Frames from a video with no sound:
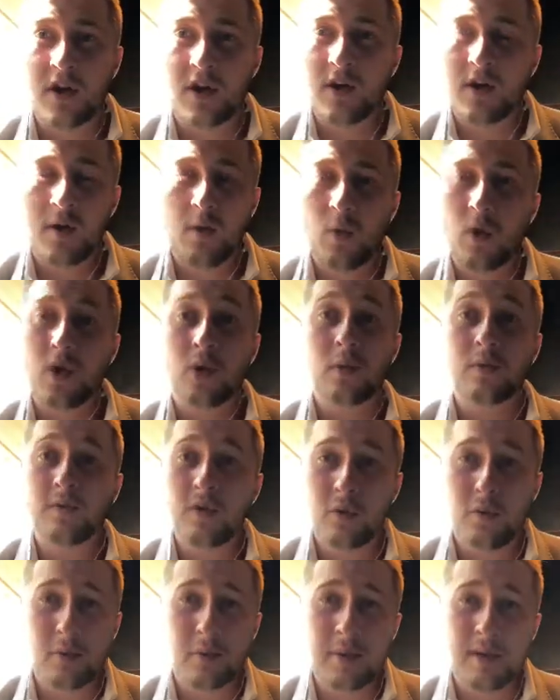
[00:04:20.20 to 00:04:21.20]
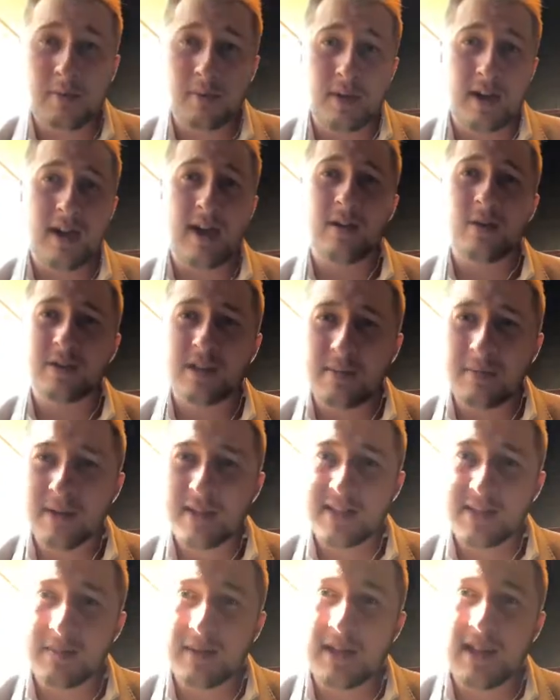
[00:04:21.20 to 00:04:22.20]
working with multiple people card, or something
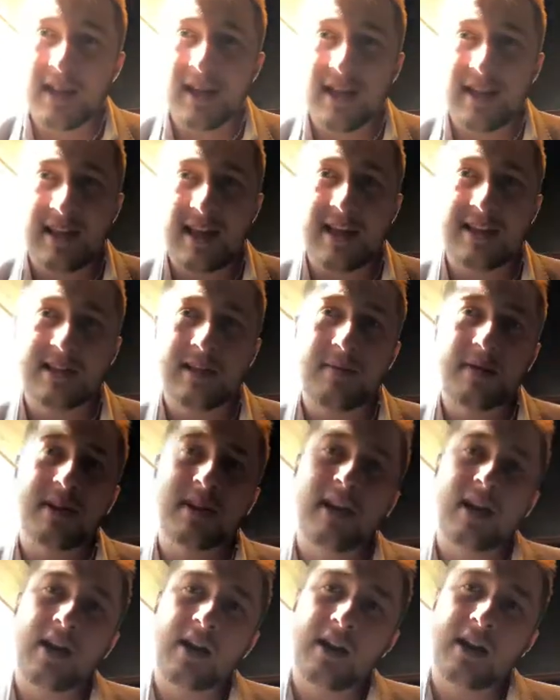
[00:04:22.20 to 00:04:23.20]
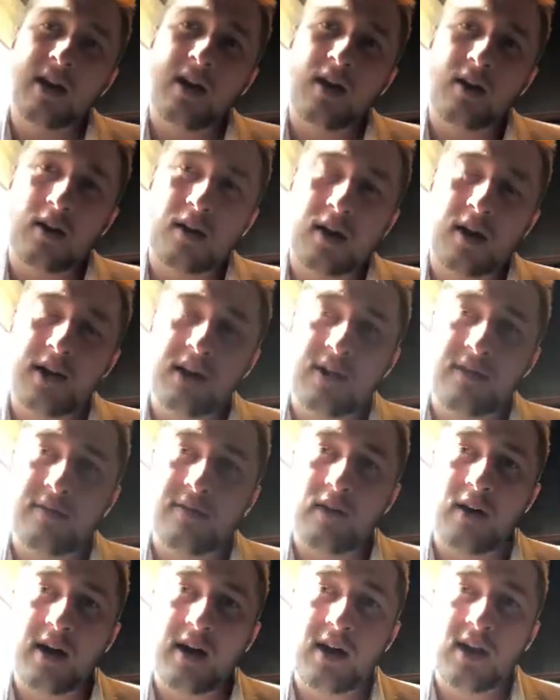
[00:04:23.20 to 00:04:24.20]
similar like that, something that can
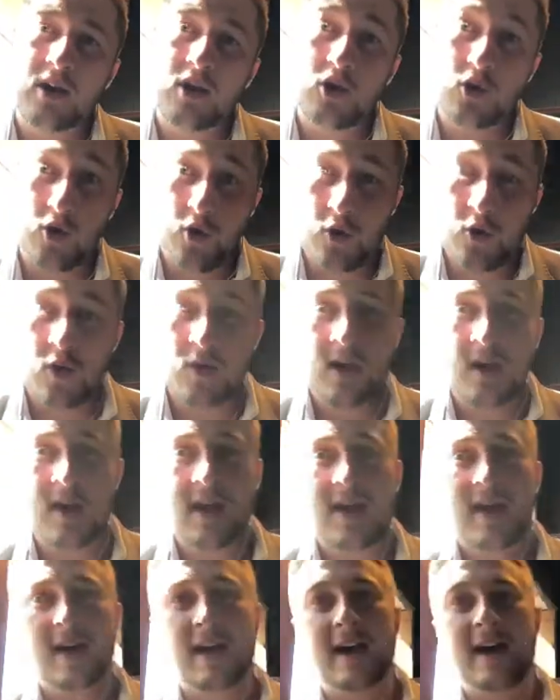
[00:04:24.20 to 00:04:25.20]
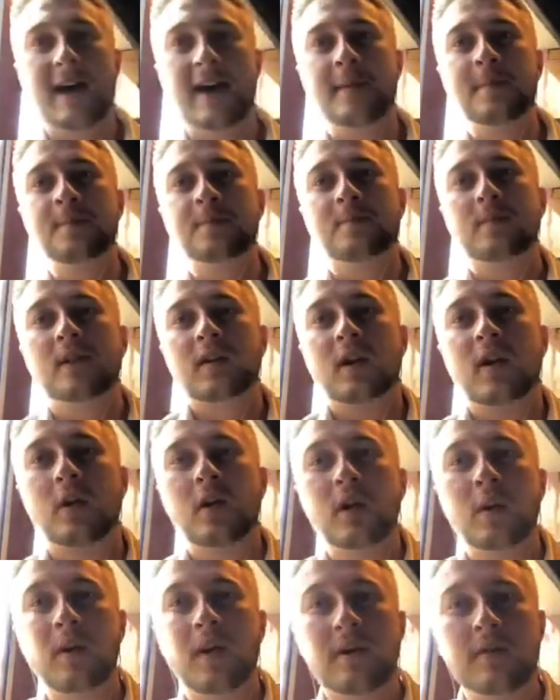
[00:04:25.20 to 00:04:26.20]
identify you
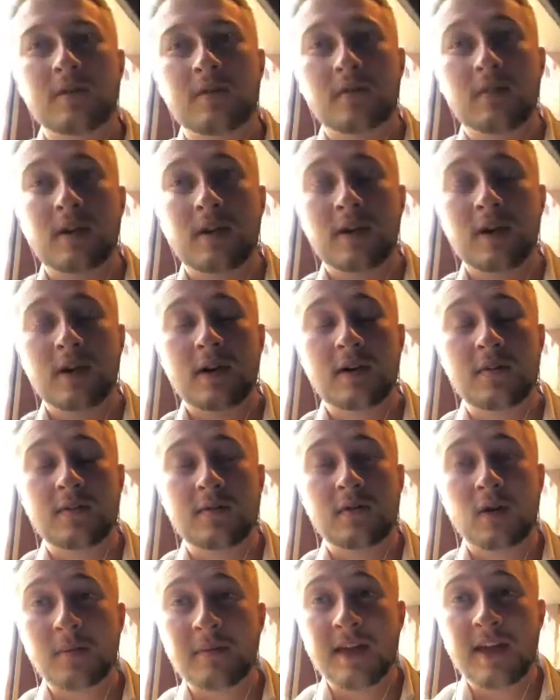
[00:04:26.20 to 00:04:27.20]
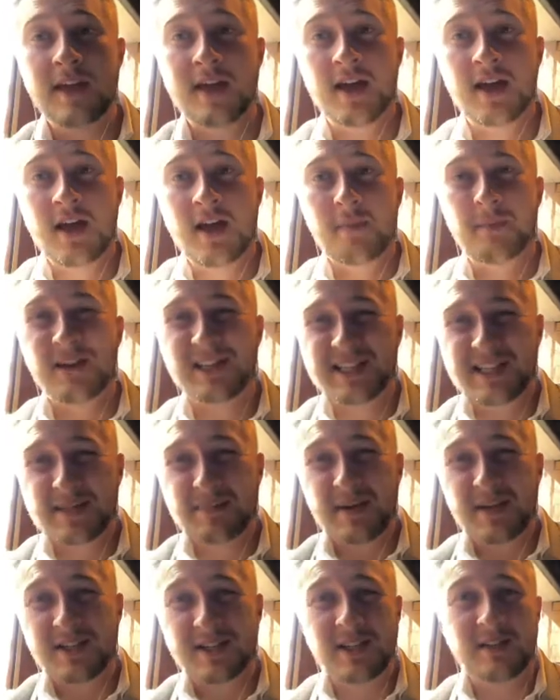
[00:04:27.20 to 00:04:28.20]
going away from there, but
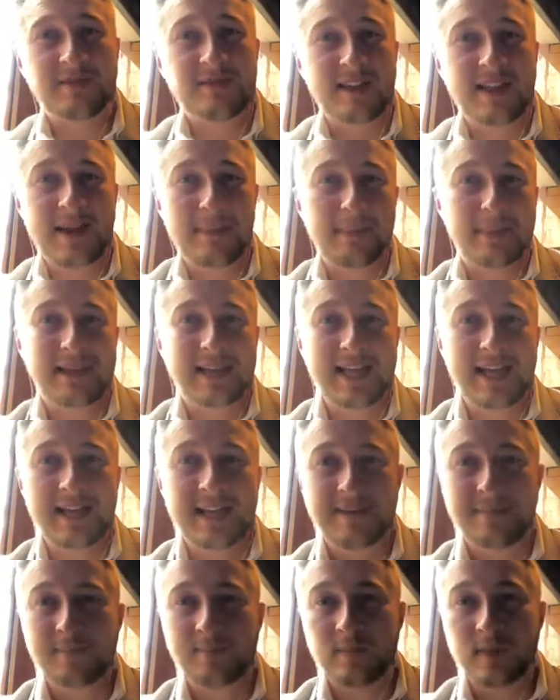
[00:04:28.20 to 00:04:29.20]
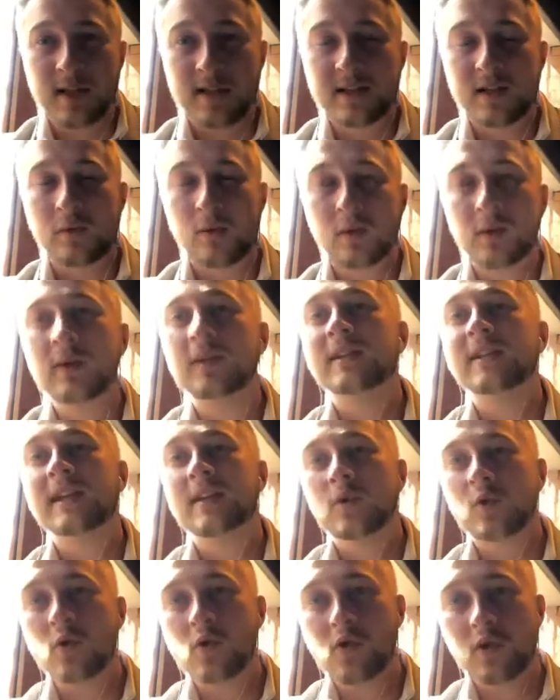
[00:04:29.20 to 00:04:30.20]
especially for that plane. And so we will
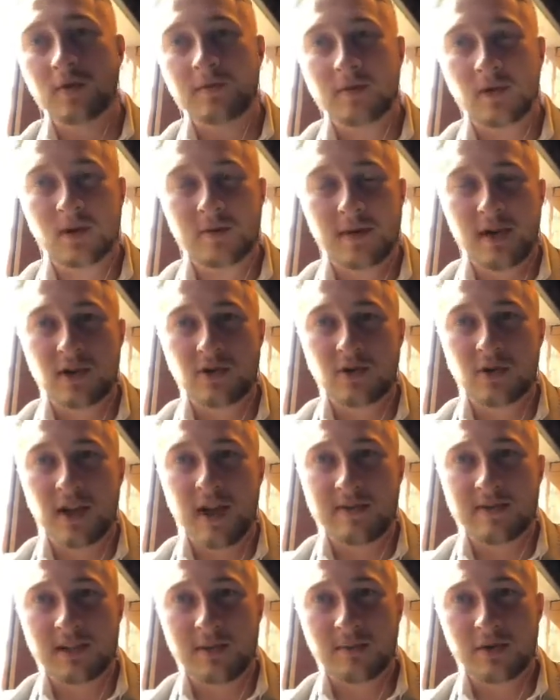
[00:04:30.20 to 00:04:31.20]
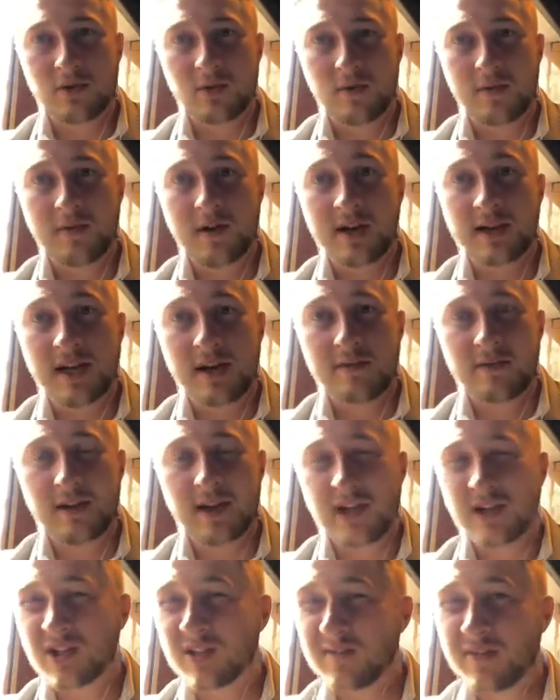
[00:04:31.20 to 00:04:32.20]
need all of you to make sure you have some sort of
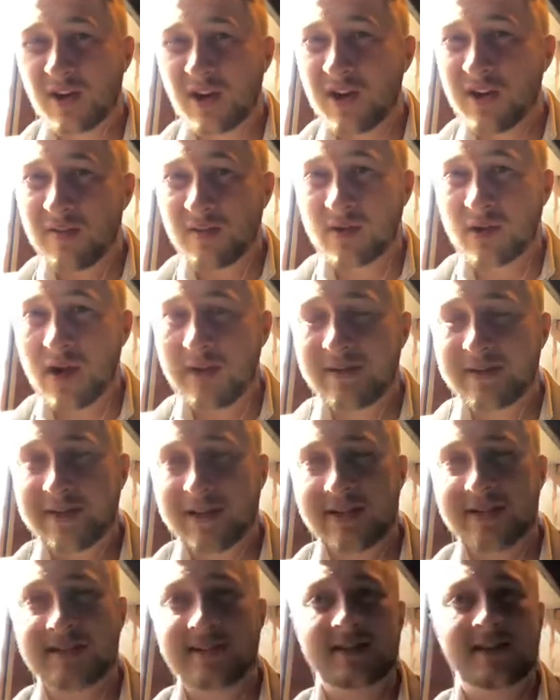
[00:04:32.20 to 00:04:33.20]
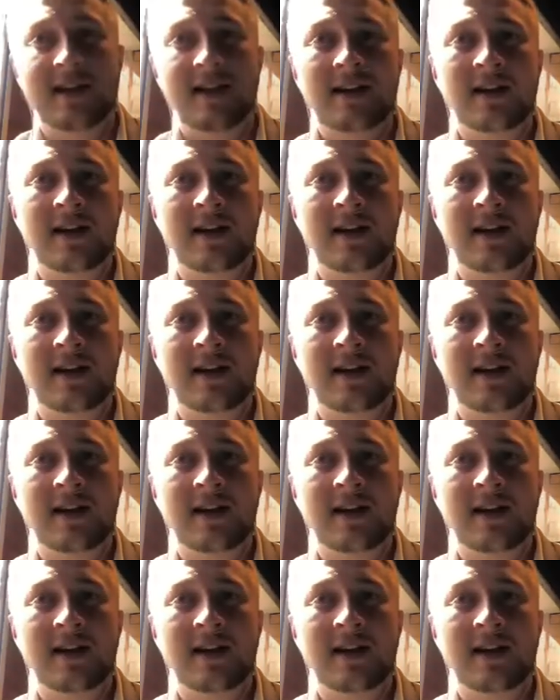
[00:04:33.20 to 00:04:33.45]
identification. If you don't have a driver's license yet,